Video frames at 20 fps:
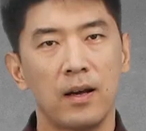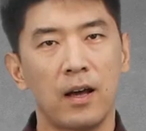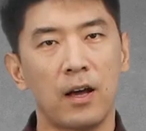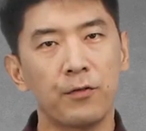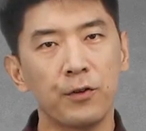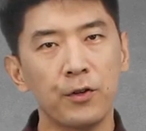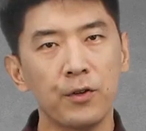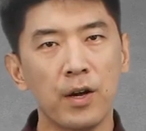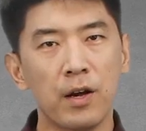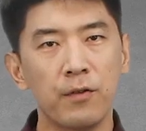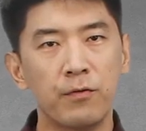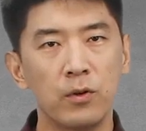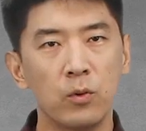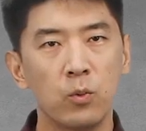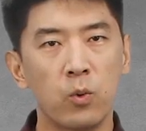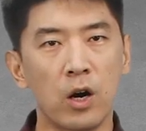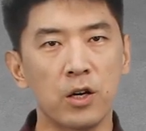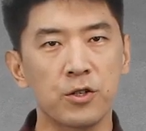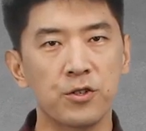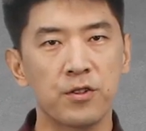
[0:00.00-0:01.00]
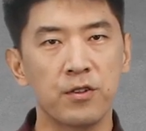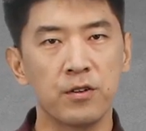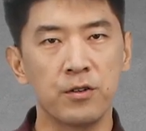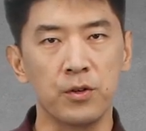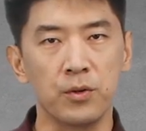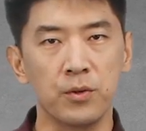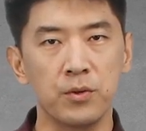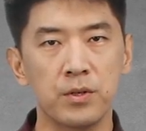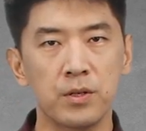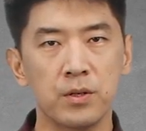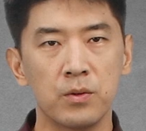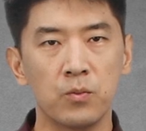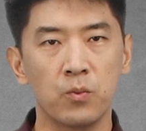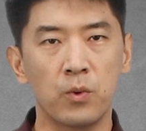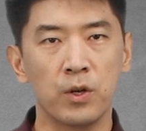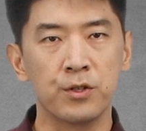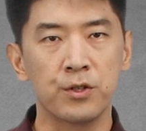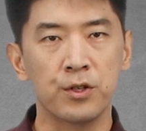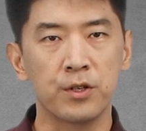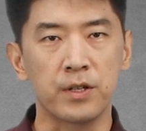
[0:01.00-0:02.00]
Have you ever watched the news and
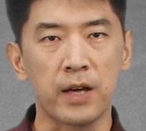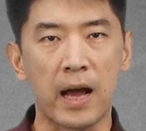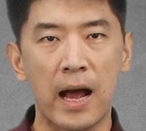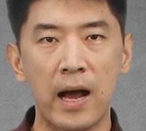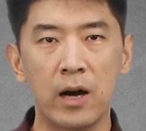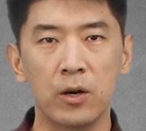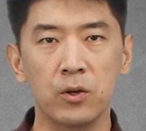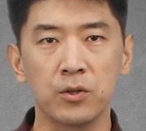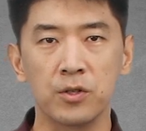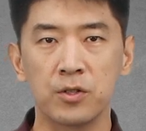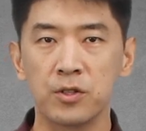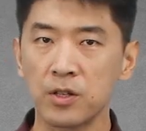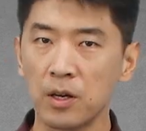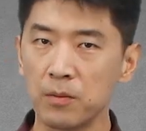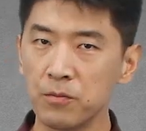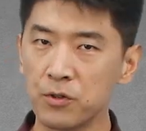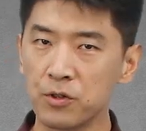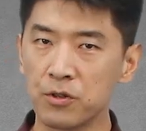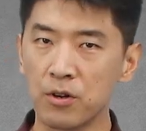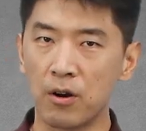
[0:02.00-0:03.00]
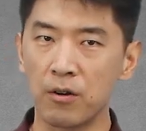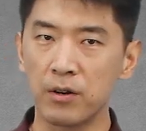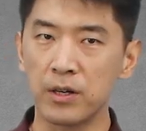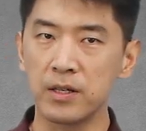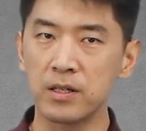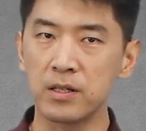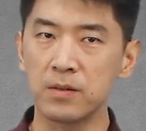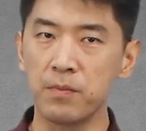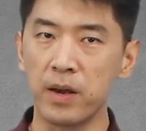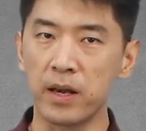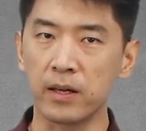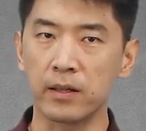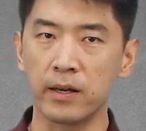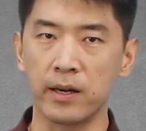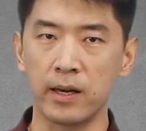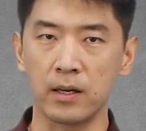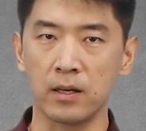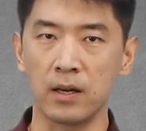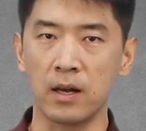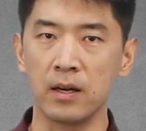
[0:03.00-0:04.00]
wondered how some stories make the
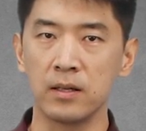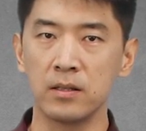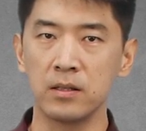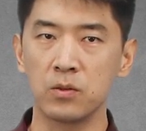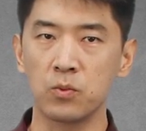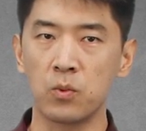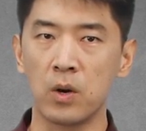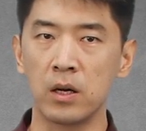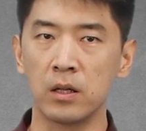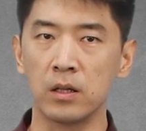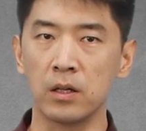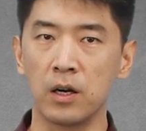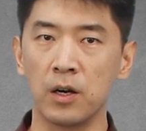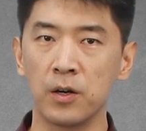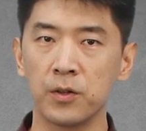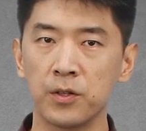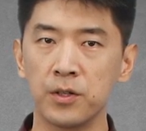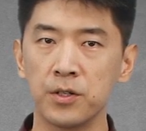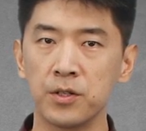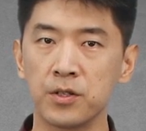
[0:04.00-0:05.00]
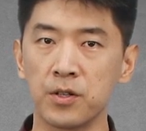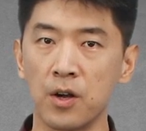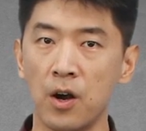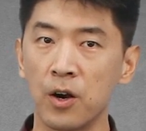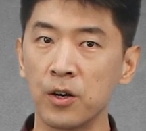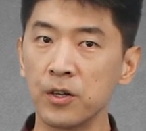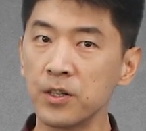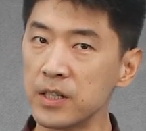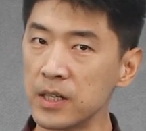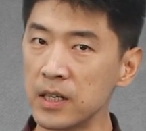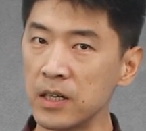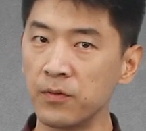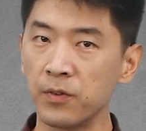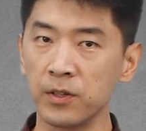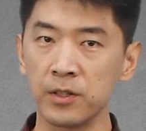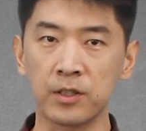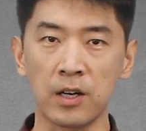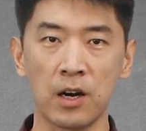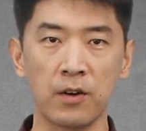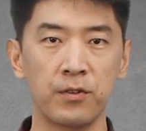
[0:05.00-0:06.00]
headlines while others aren't
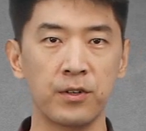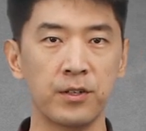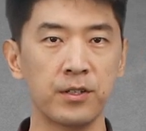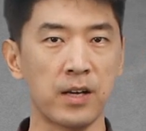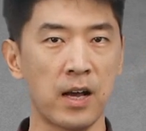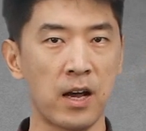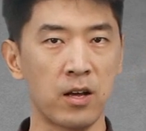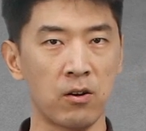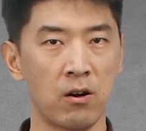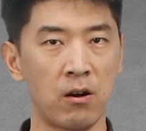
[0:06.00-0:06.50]
even covered at